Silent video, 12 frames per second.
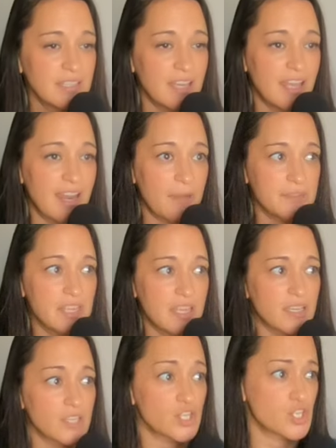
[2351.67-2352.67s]
And I was
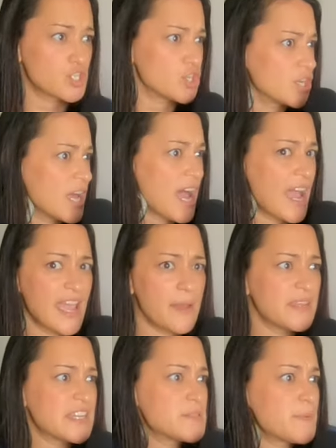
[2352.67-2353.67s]
like, "Should I?" I
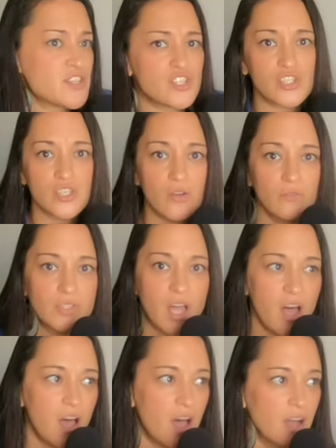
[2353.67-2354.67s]
mean, it's been so
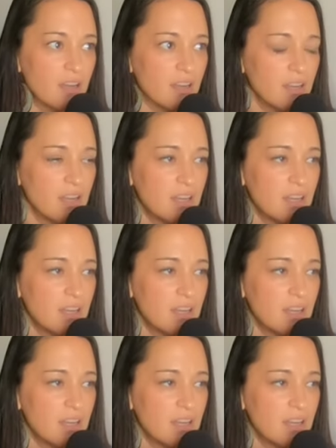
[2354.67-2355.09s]
long